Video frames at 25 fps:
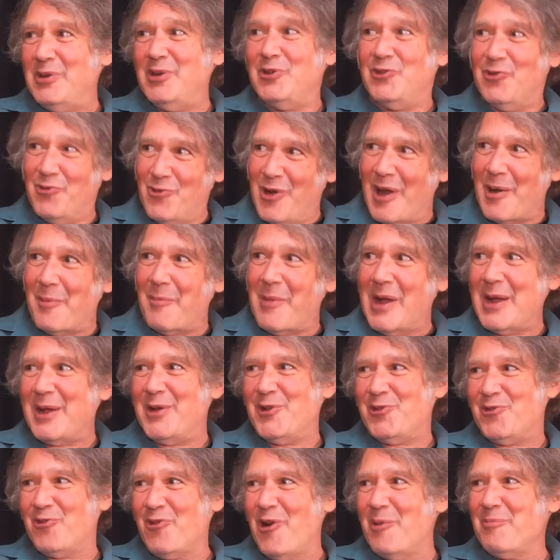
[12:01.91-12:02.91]
He knew how to mic
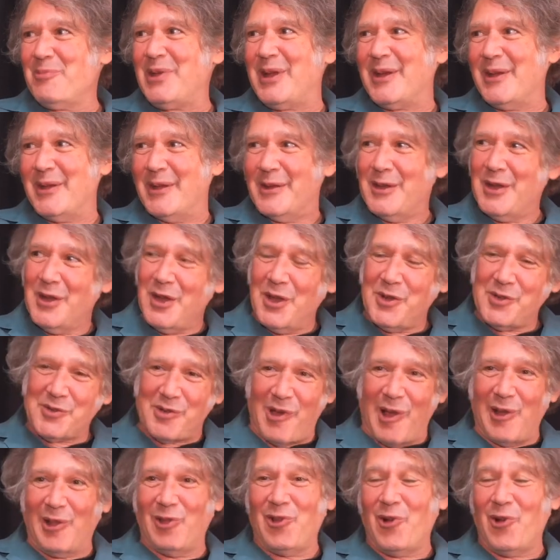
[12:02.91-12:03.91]
a drum kit. So I